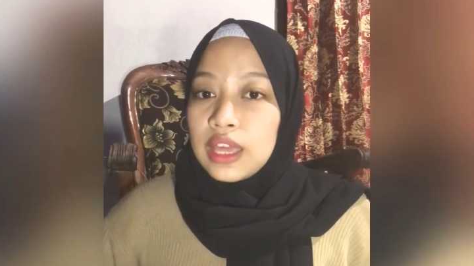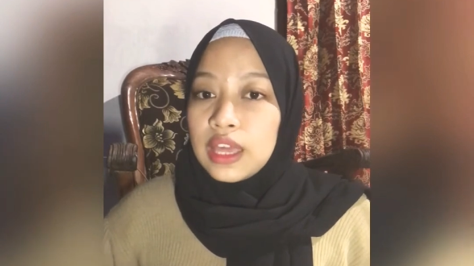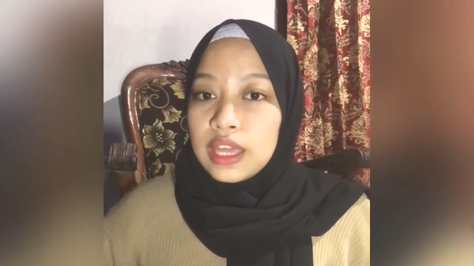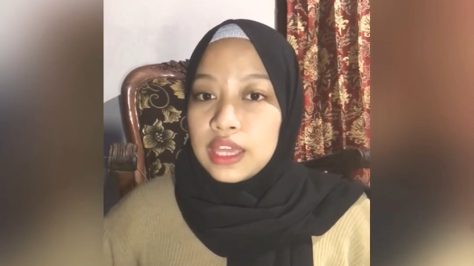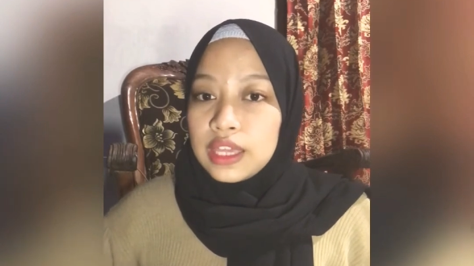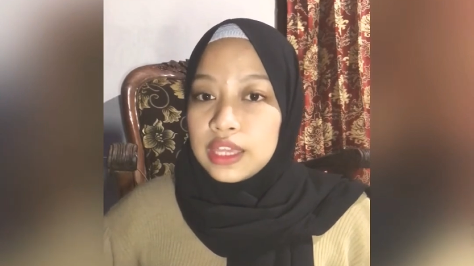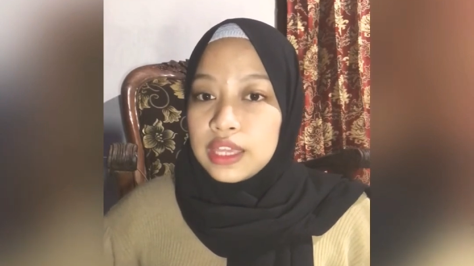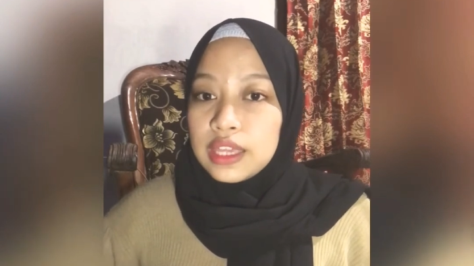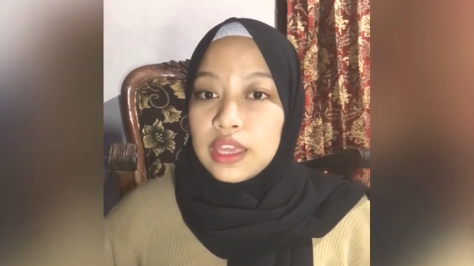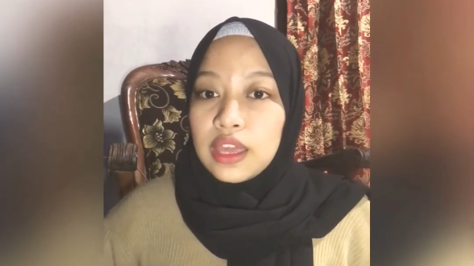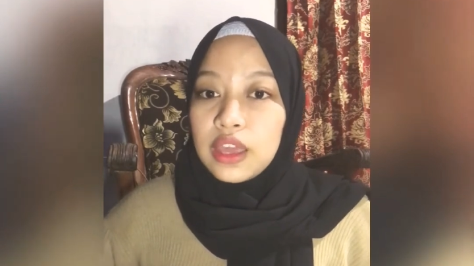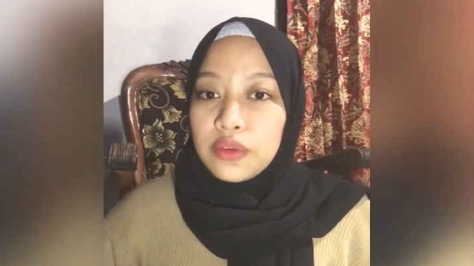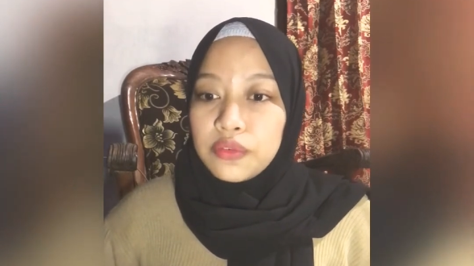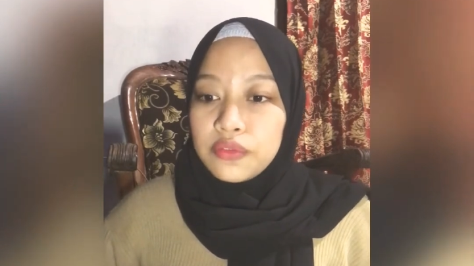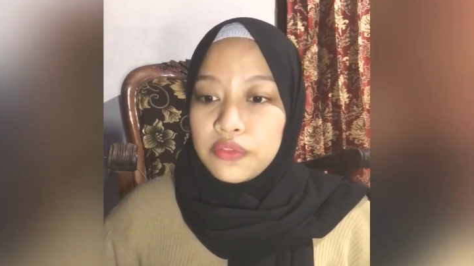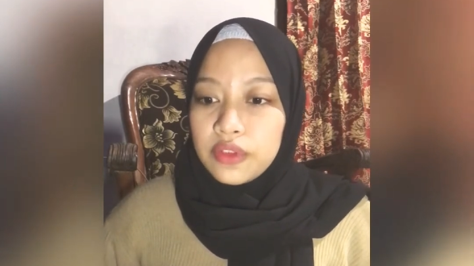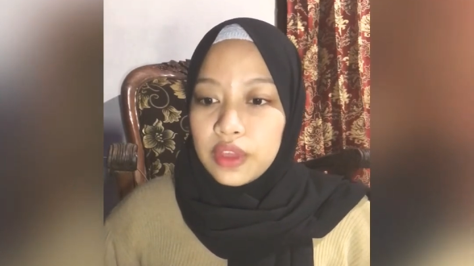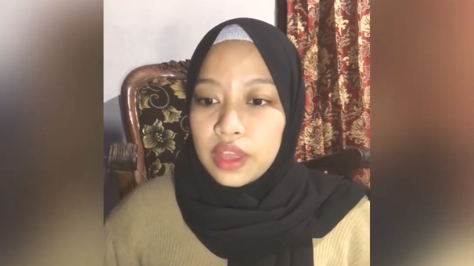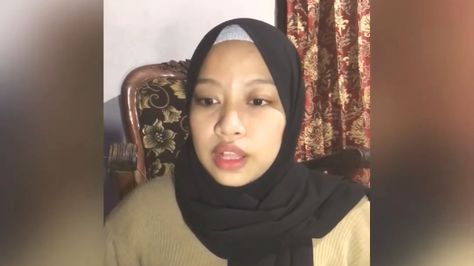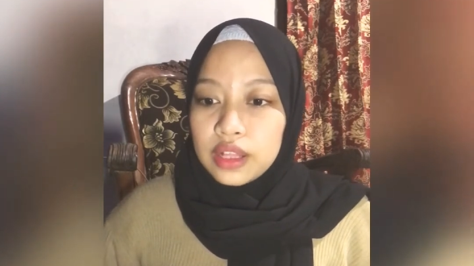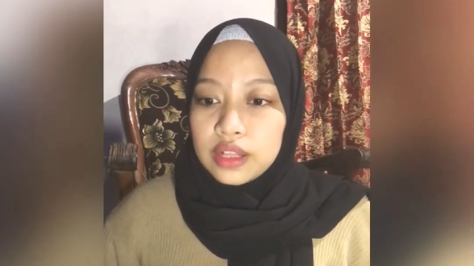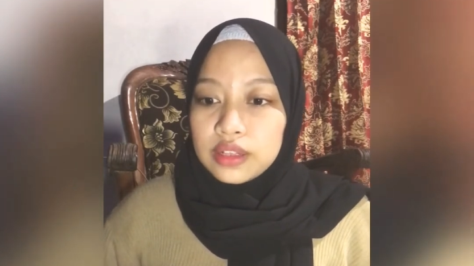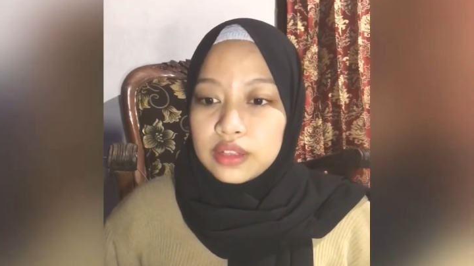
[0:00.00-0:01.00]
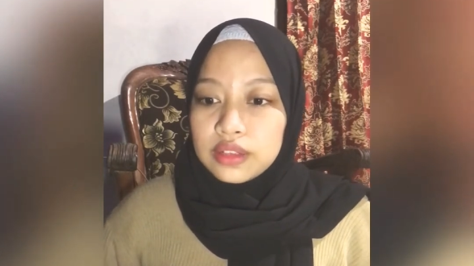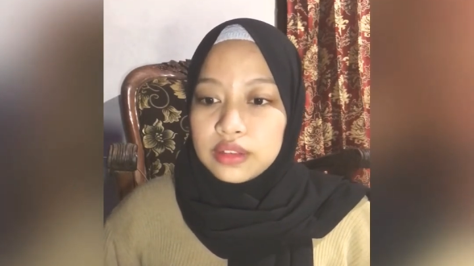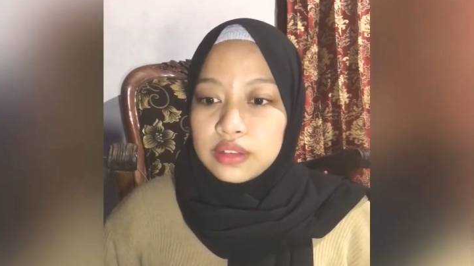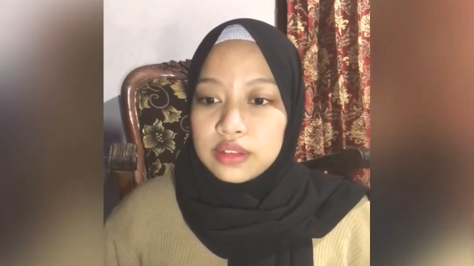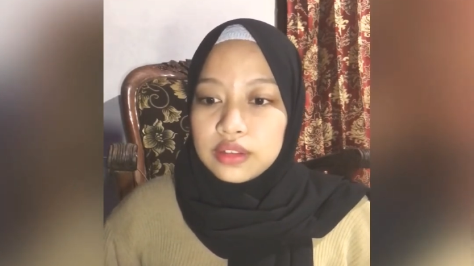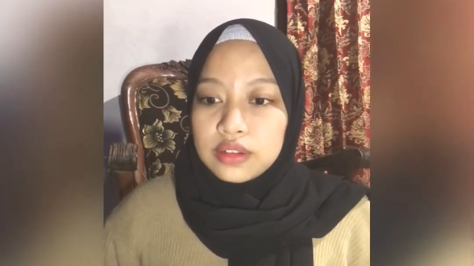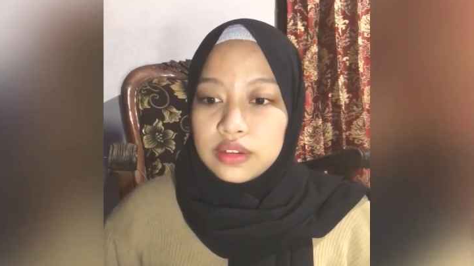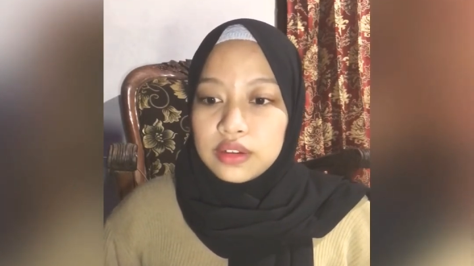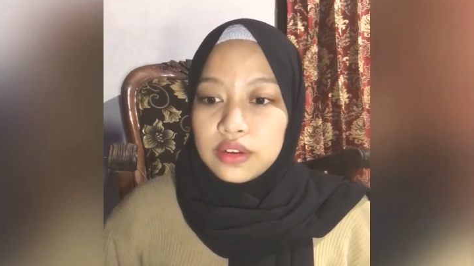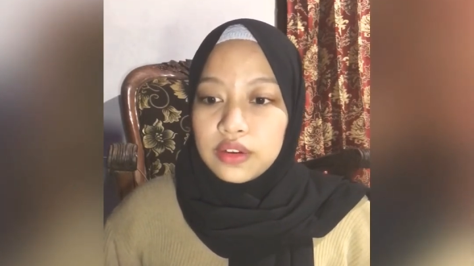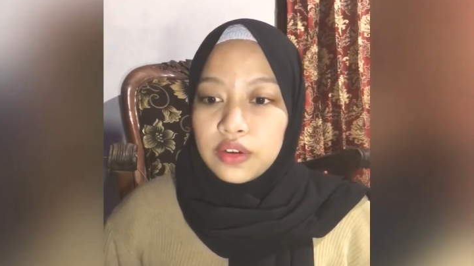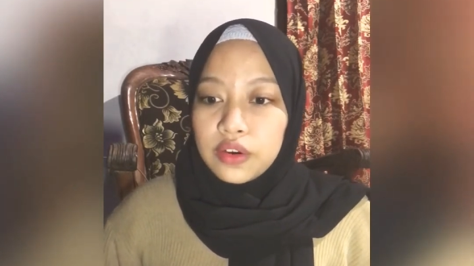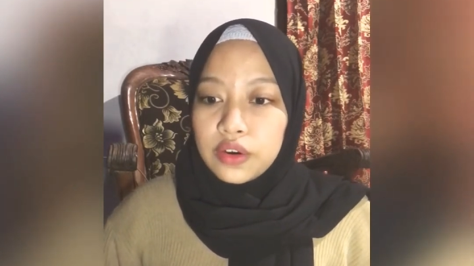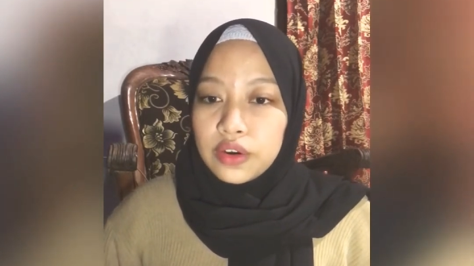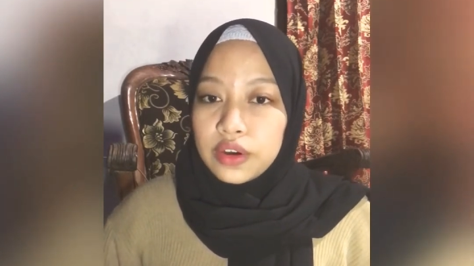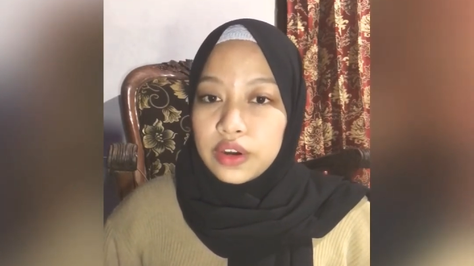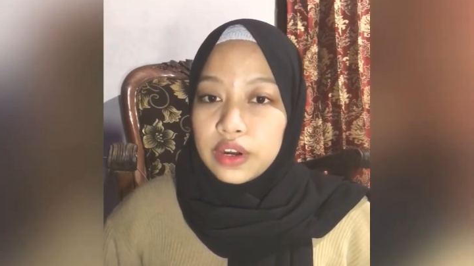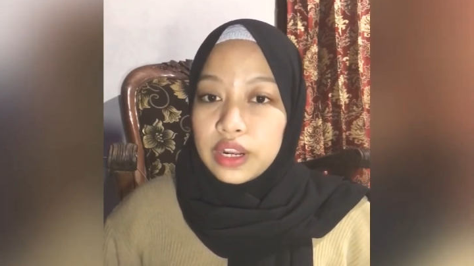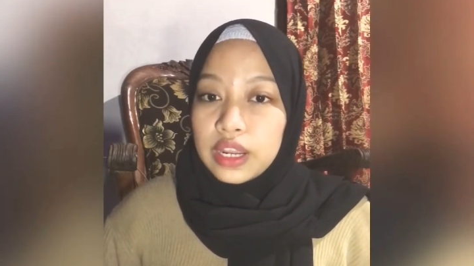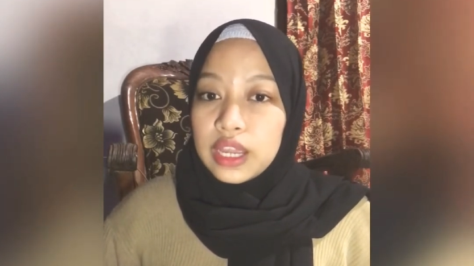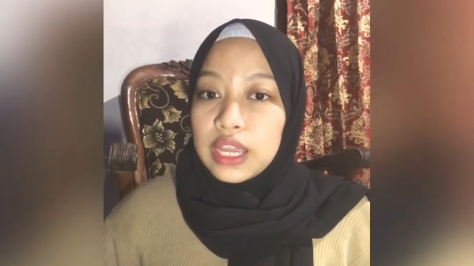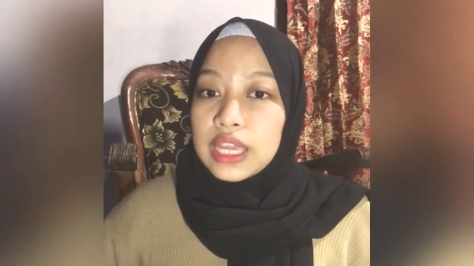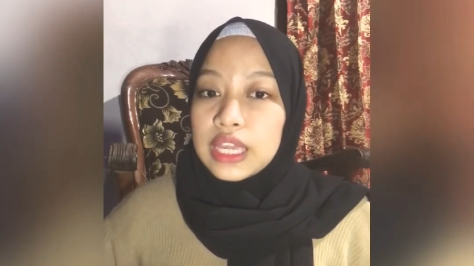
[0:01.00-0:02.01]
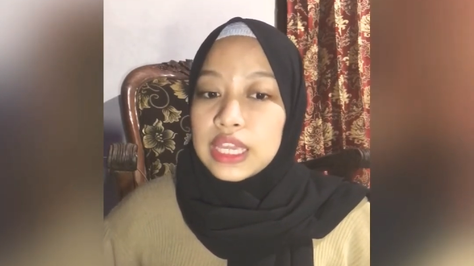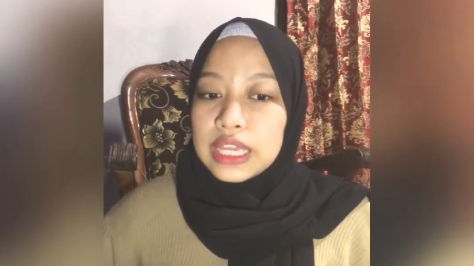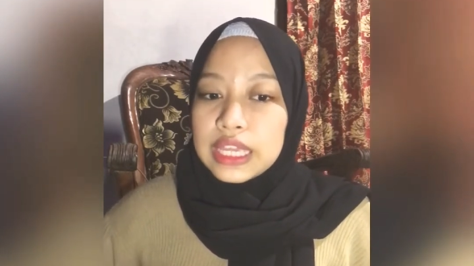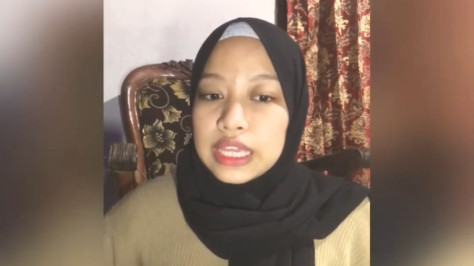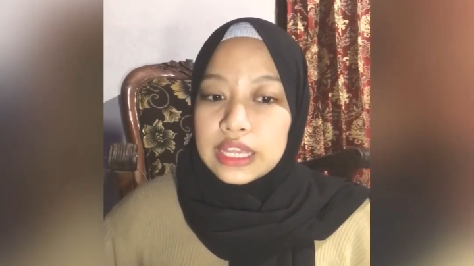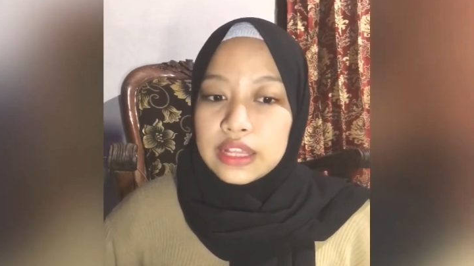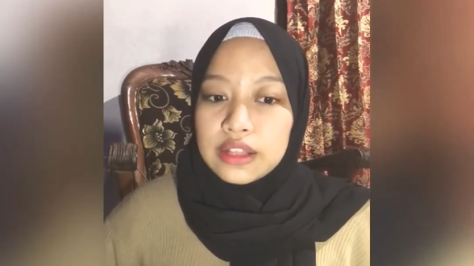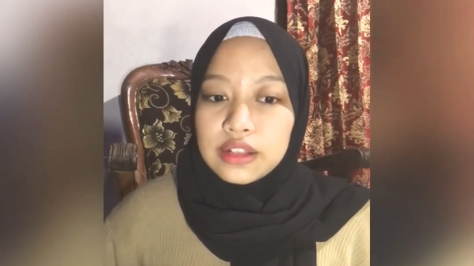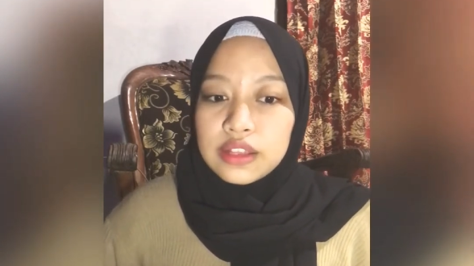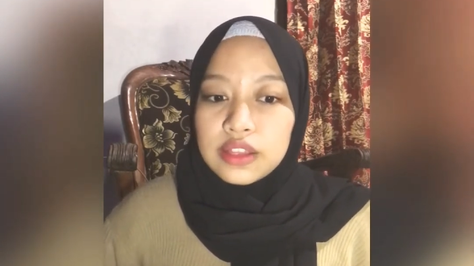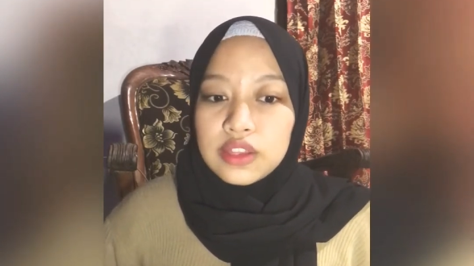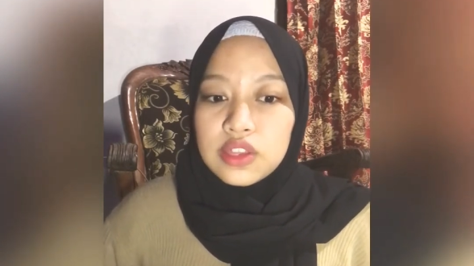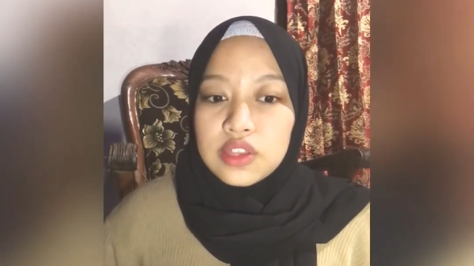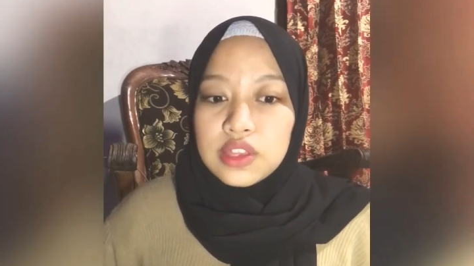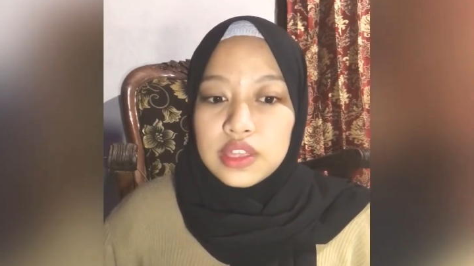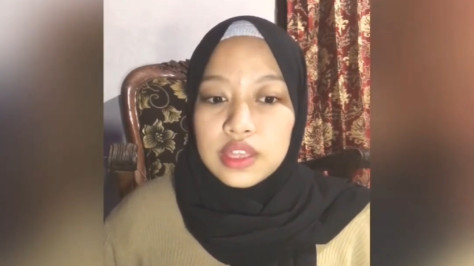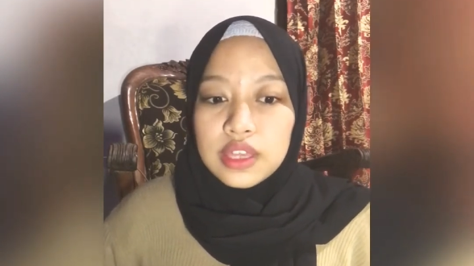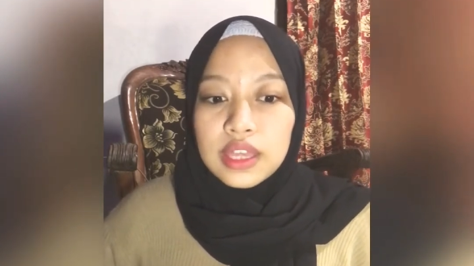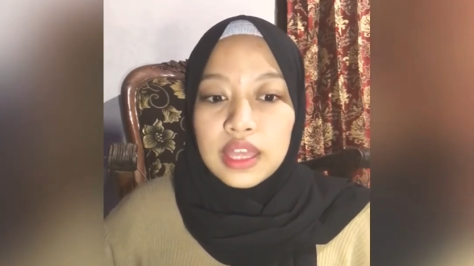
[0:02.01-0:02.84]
EFL or English